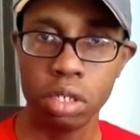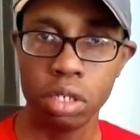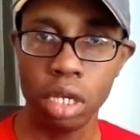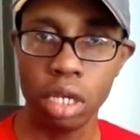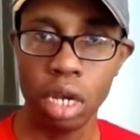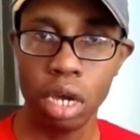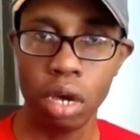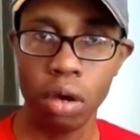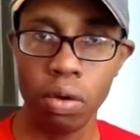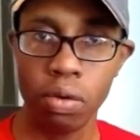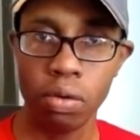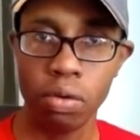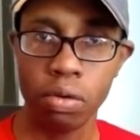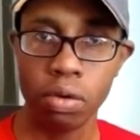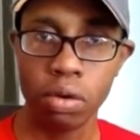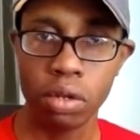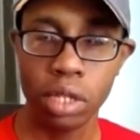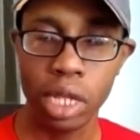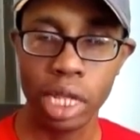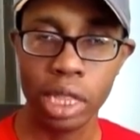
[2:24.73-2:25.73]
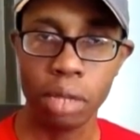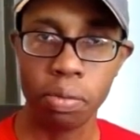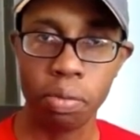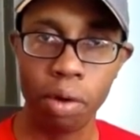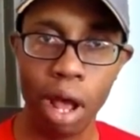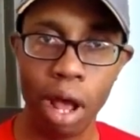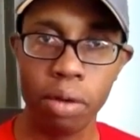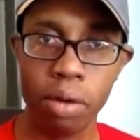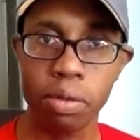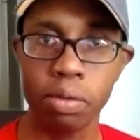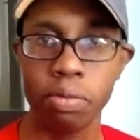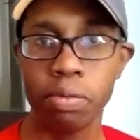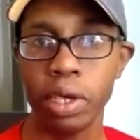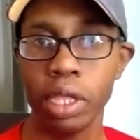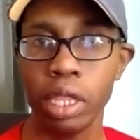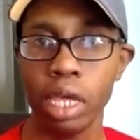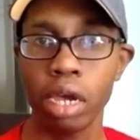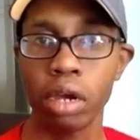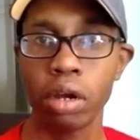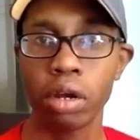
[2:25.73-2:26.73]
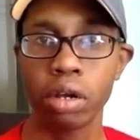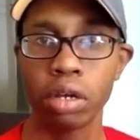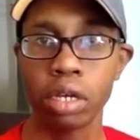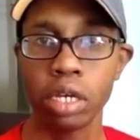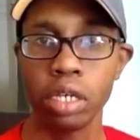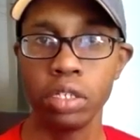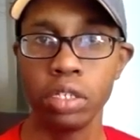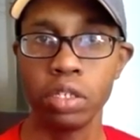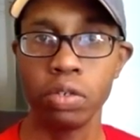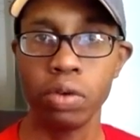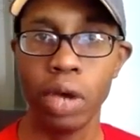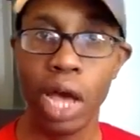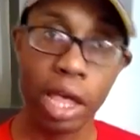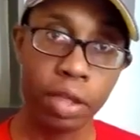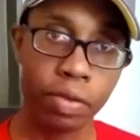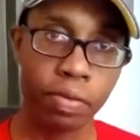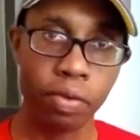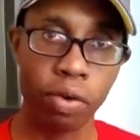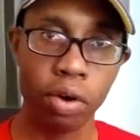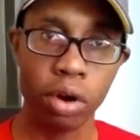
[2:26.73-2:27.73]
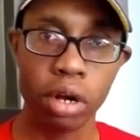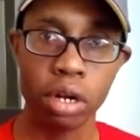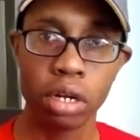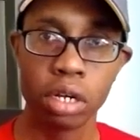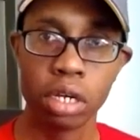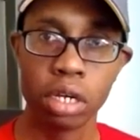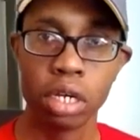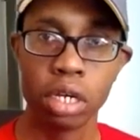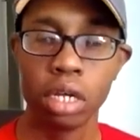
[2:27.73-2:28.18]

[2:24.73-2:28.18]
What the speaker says: You know, let the problem be there because you asked for it